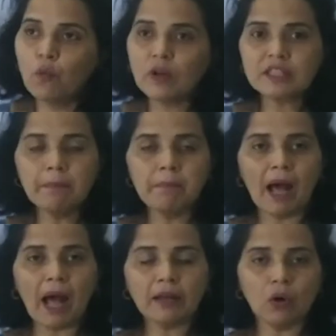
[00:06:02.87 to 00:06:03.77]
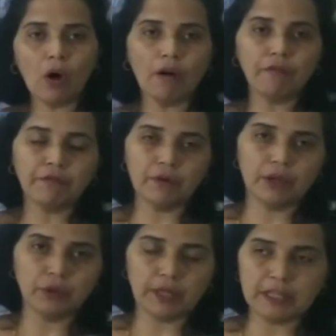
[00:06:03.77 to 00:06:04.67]
was a man of,
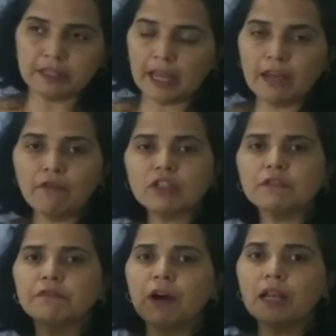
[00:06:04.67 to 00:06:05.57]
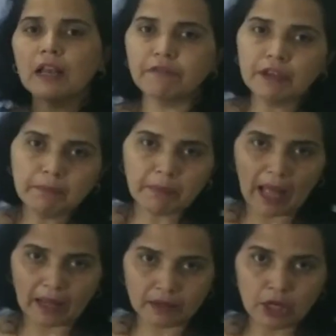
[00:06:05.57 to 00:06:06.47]
you can say he was a fun loving
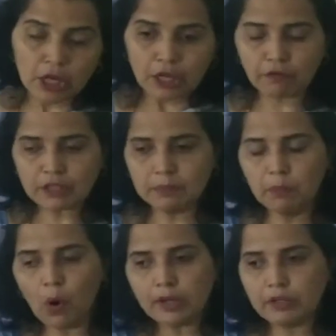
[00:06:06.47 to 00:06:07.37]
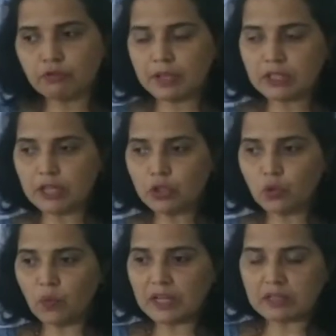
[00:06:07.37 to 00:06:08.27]
man. He was more interested
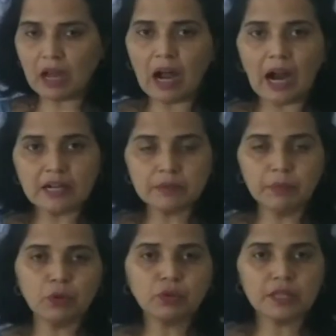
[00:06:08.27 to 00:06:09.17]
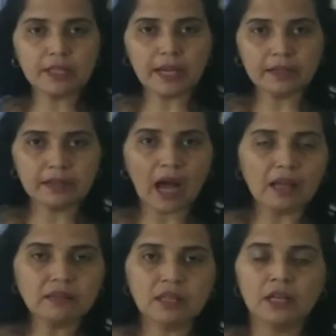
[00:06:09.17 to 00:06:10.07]
towards arts, music and
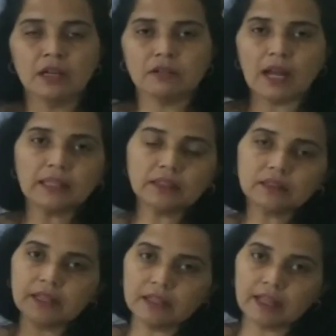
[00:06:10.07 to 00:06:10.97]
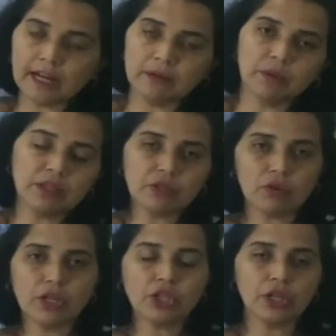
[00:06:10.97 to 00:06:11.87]
dance rather than in the
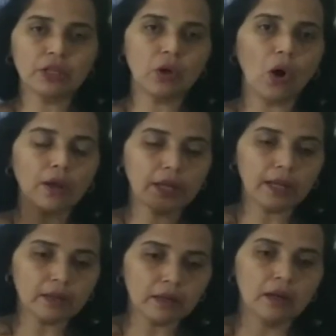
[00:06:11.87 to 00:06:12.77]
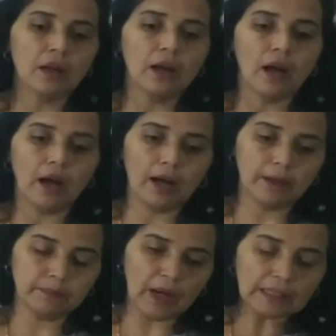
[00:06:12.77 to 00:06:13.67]
administration or in
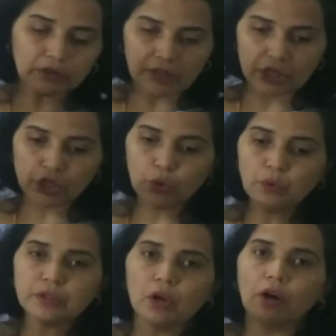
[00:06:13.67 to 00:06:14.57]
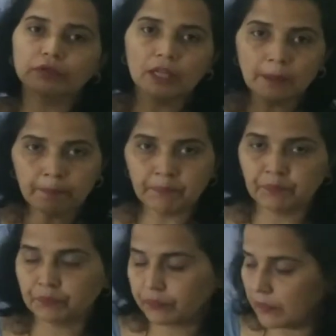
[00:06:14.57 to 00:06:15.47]
other issues
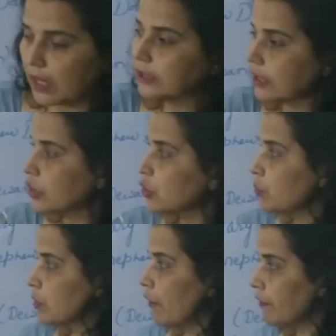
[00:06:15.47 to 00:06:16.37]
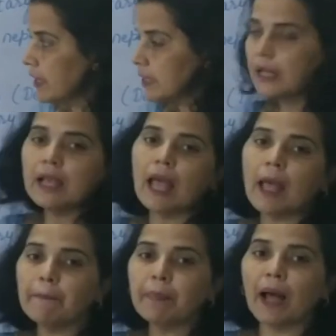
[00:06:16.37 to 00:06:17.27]
of his
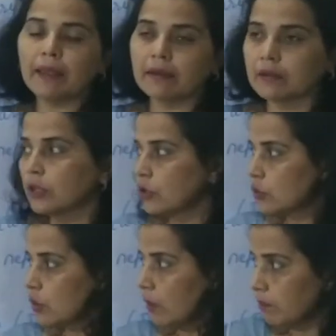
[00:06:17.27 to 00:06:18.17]
empire. So